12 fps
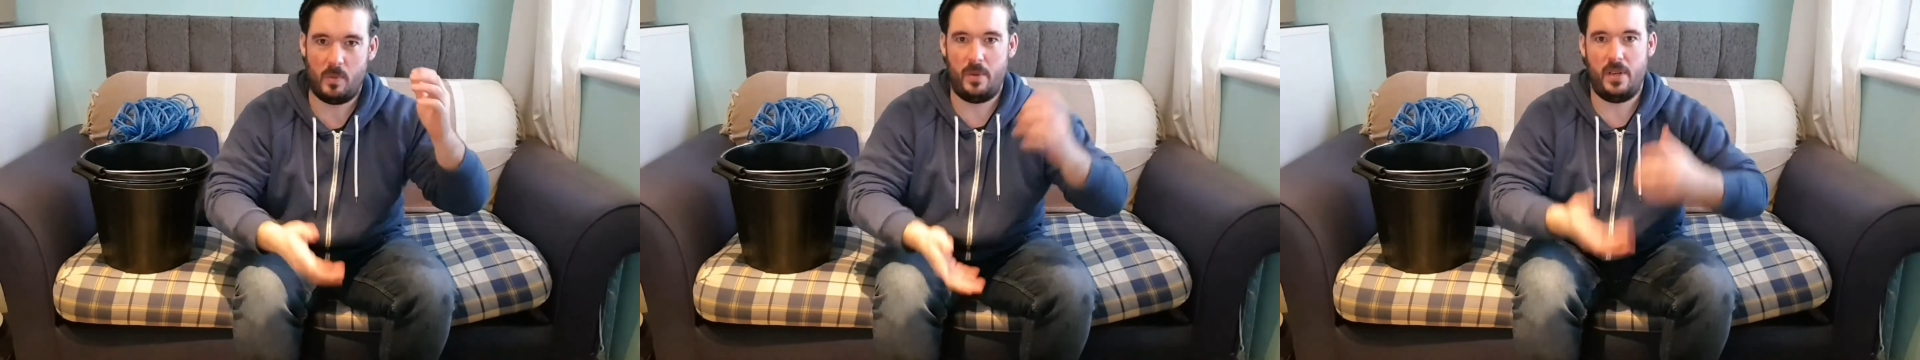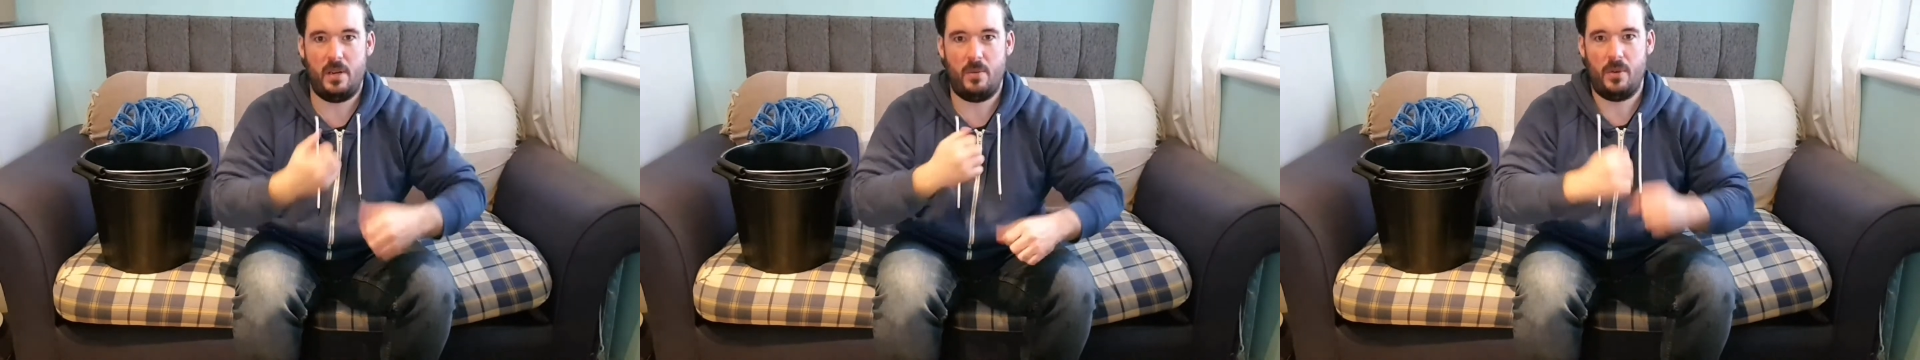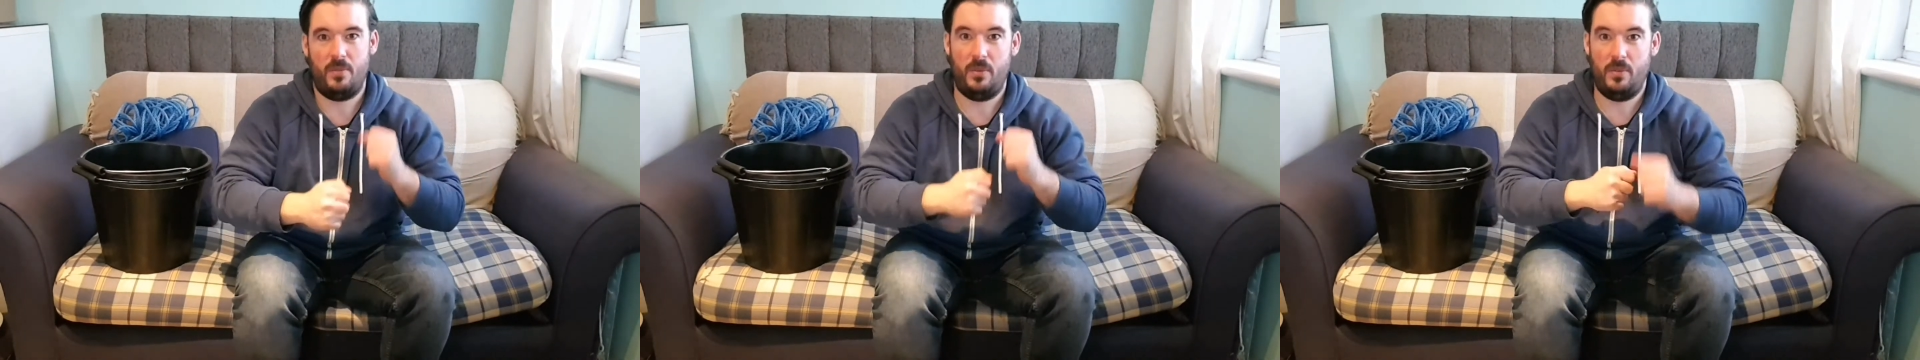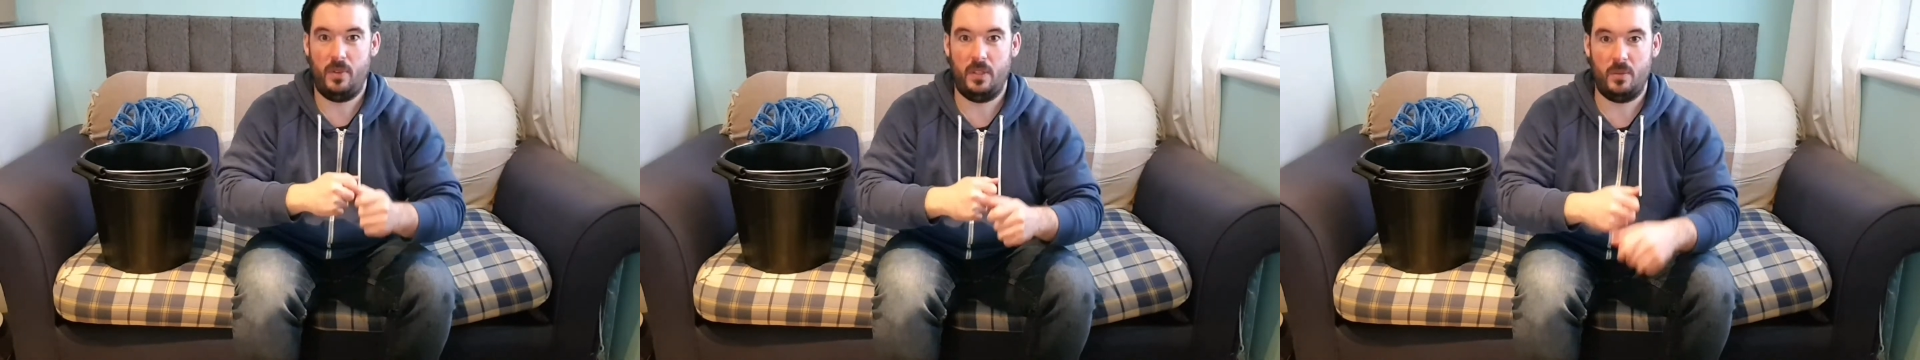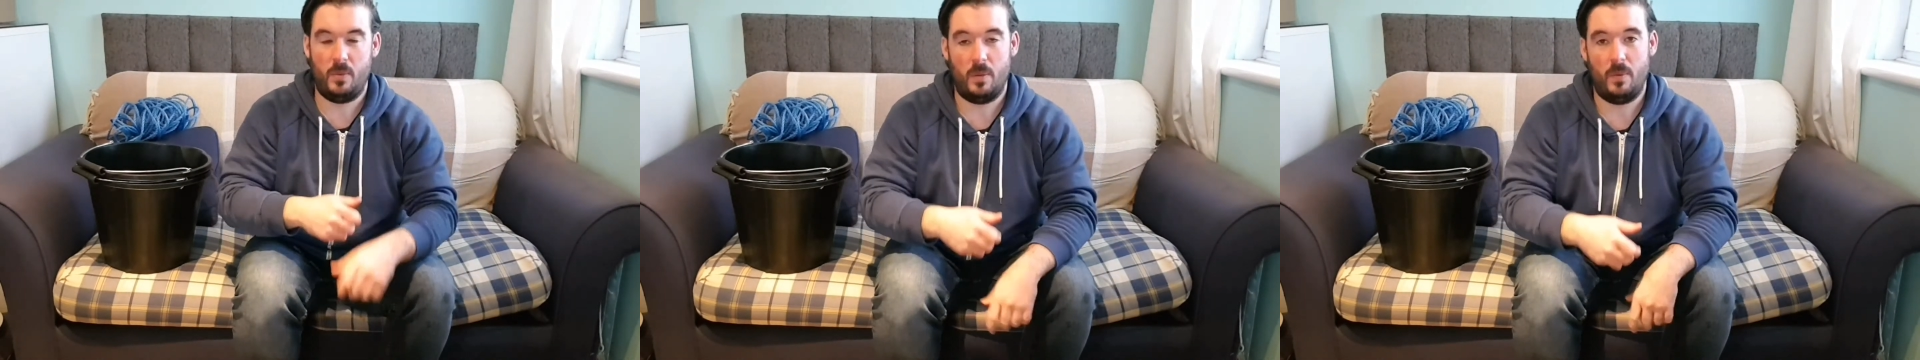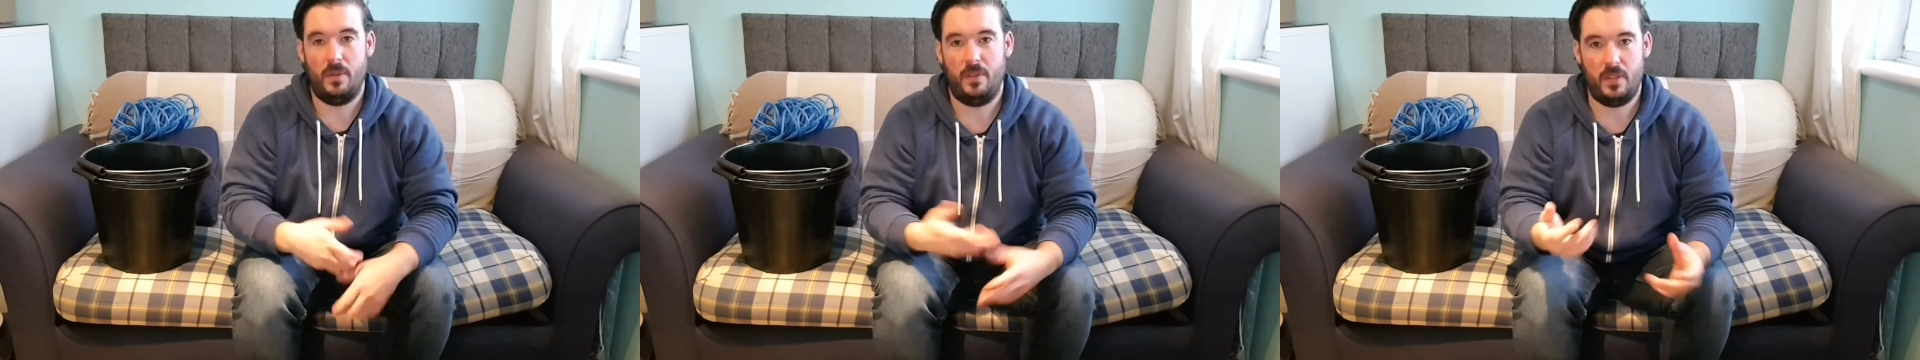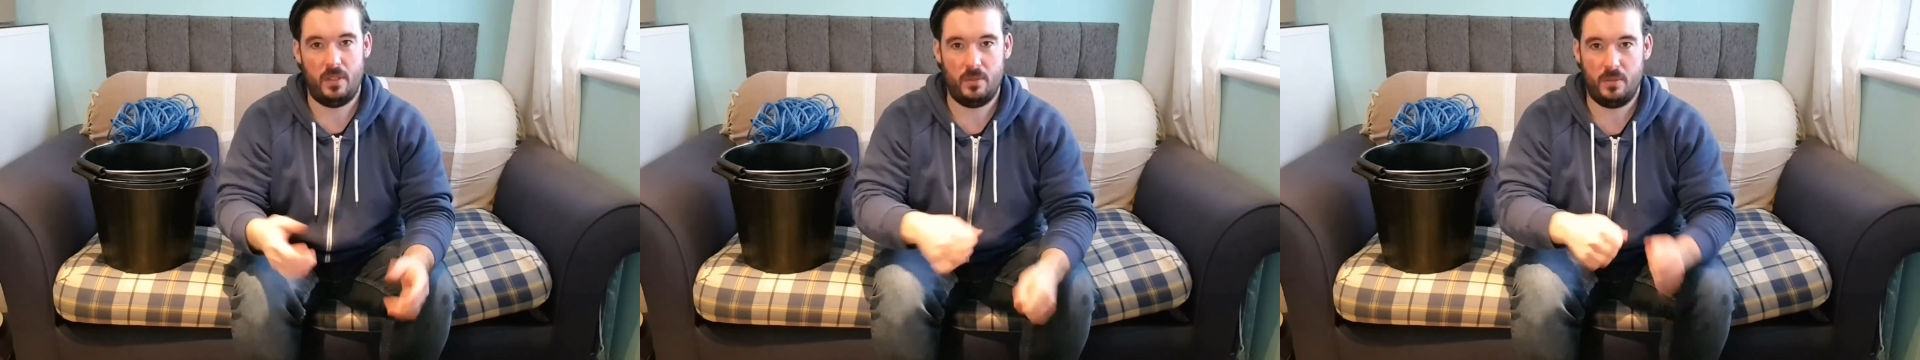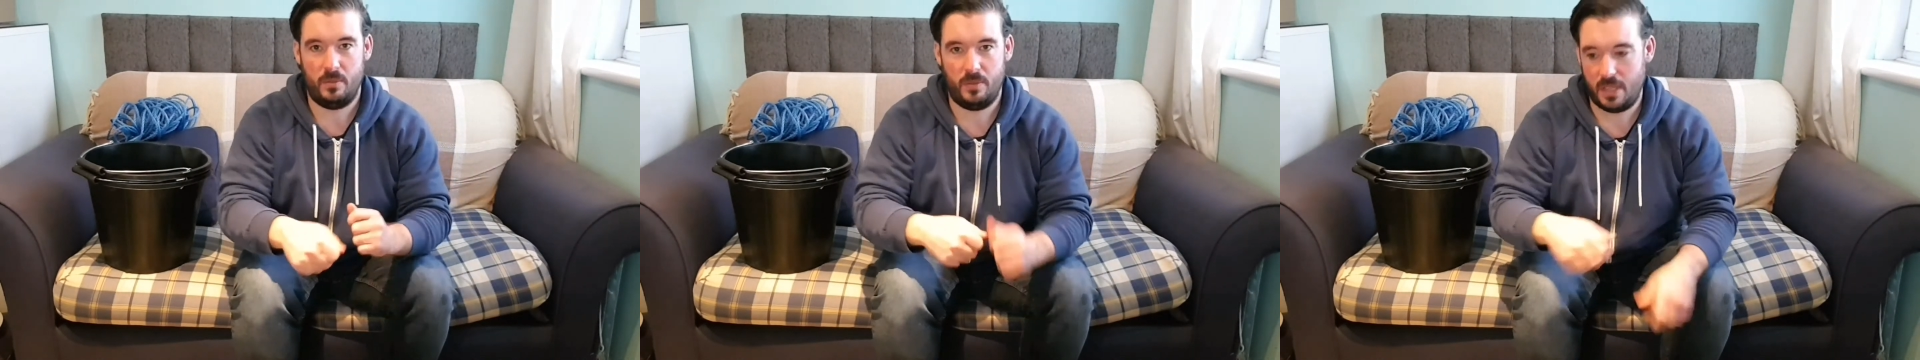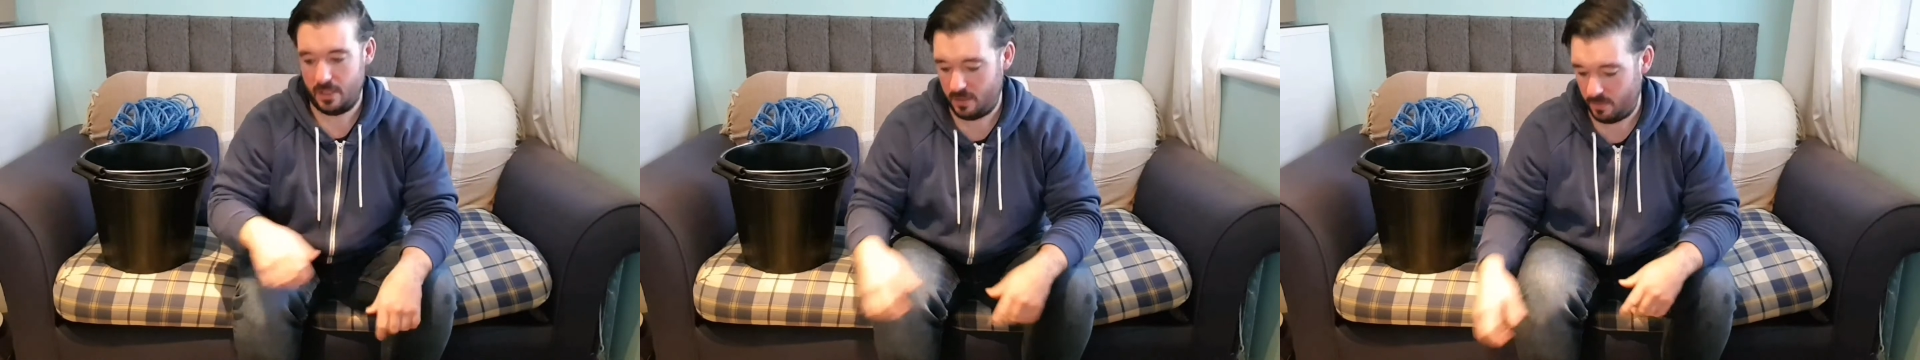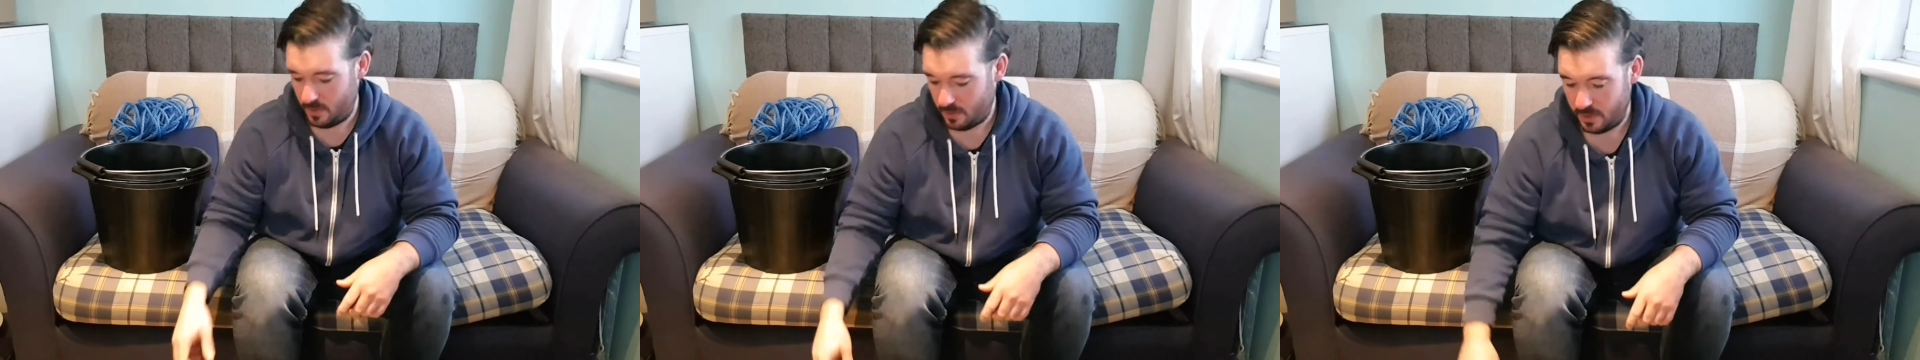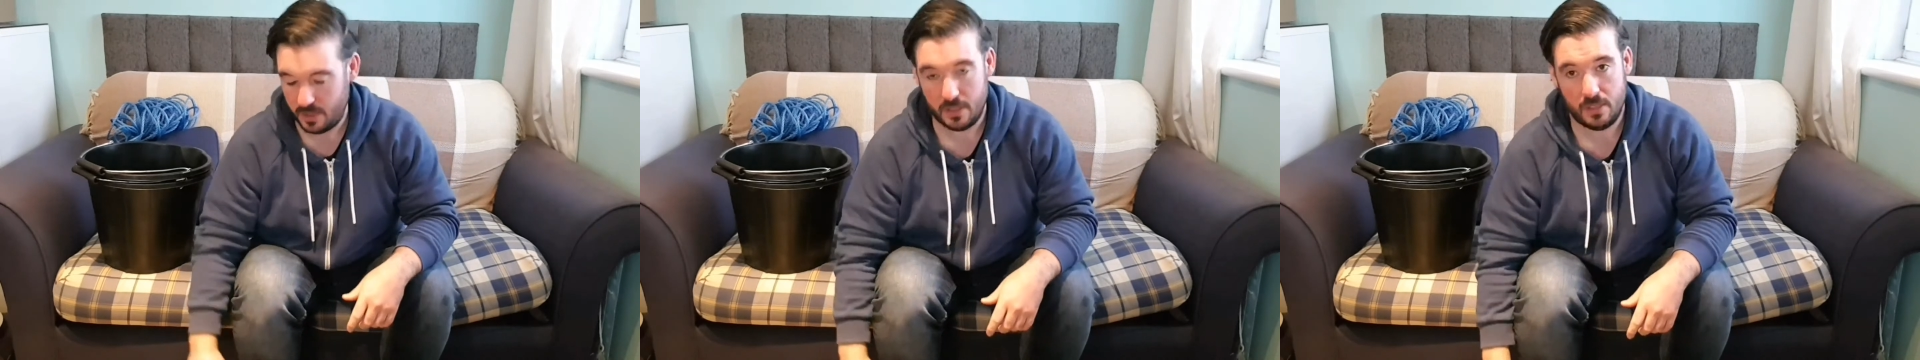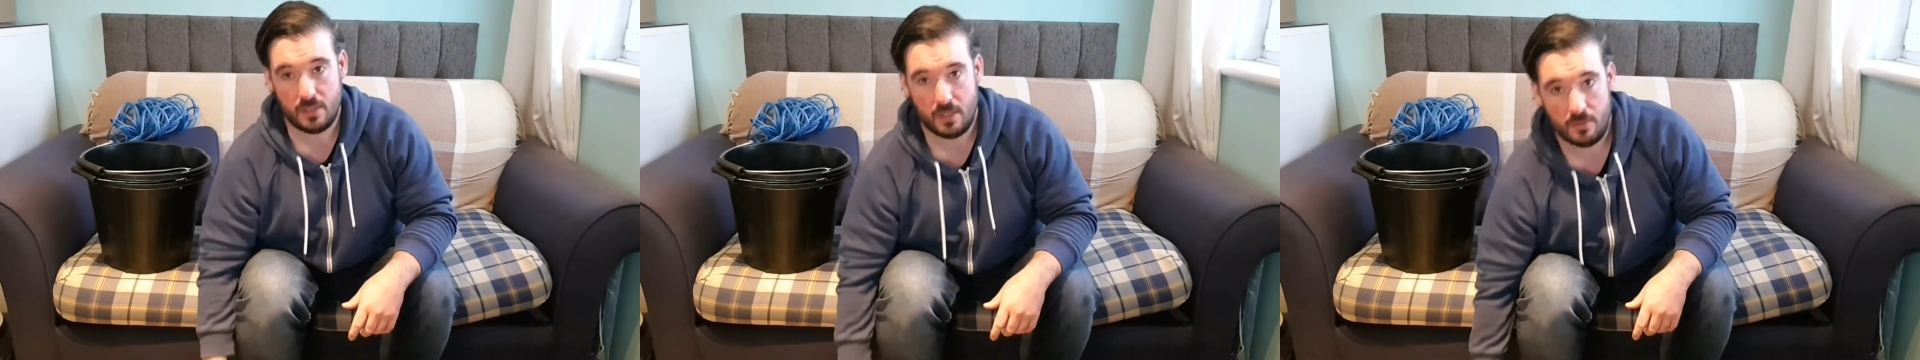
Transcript: and then I want a few feet to work with, and then also tied some knots in that stuff.